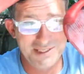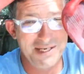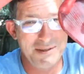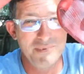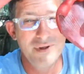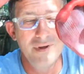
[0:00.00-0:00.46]

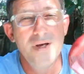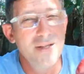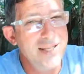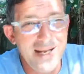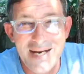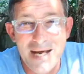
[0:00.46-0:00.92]
like. But
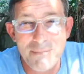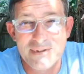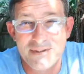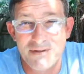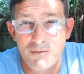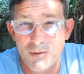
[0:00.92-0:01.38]
that
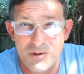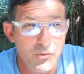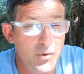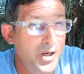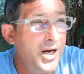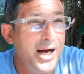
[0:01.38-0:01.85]
happens every once in a
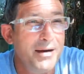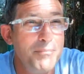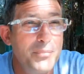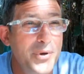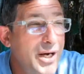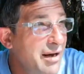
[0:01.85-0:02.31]
while. I,
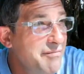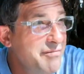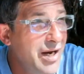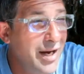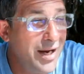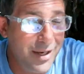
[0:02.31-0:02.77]
but I've
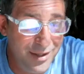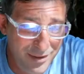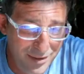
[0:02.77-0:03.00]
got